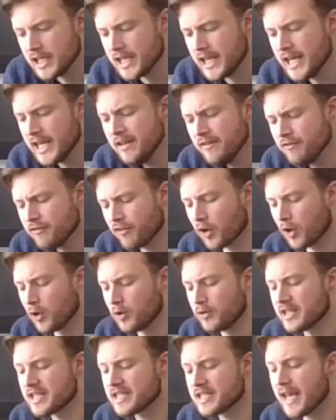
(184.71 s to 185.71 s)
It
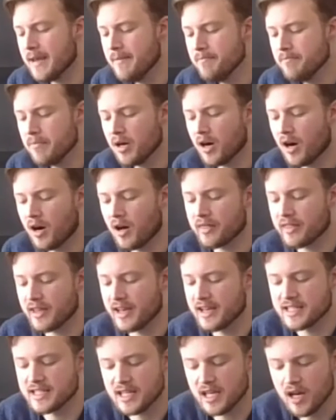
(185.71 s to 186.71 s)
followed the same path
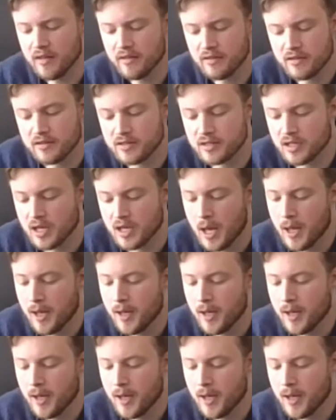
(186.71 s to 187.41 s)
as the others,